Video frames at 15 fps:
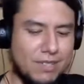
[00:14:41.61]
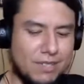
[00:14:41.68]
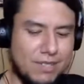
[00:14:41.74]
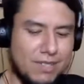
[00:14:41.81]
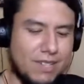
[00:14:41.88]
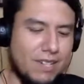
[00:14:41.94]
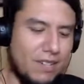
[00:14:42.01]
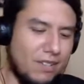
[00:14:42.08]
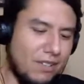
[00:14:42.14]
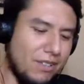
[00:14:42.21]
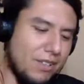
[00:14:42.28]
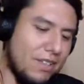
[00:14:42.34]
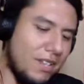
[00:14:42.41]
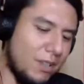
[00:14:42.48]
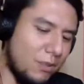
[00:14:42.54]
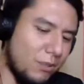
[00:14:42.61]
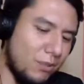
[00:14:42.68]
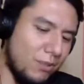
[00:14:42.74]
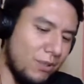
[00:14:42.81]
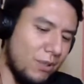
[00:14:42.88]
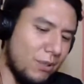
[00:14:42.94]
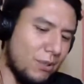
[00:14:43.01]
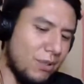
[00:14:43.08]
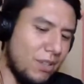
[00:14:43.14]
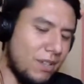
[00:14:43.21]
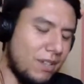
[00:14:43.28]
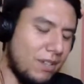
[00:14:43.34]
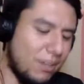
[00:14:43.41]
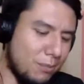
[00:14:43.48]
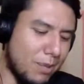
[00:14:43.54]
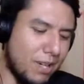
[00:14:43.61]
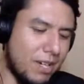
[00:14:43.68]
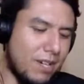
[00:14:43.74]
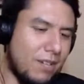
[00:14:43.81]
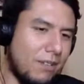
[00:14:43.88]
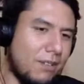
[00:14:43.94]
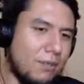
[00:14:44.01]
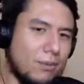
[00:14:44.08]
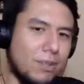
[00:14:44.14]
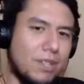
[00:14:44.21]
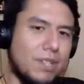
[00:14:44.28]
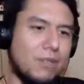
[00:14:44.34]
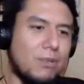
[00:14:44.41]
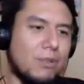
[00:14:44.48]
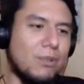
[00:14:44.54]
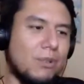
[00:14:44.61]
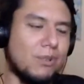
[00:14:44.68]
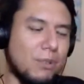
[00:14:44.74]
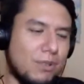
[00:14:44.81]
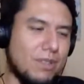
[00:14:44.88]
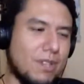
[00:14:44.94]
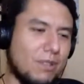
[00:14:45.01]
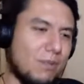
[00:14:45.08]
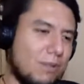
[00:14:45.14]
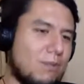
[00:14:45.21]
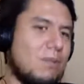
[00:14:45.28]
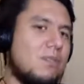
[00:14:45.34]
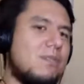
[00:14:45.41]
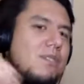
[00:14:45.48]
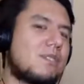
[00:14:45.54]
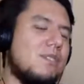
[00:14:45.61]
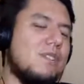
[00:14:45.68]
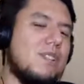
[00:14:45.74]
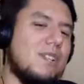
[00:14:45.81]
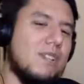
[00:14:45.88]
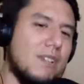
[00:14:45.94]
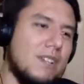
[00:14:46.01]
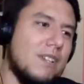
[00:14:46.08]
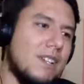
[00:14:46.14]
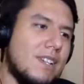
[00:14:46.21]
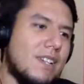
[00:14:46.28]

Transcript: said that all like the whole idea behind what they were doing was like reverse engineered.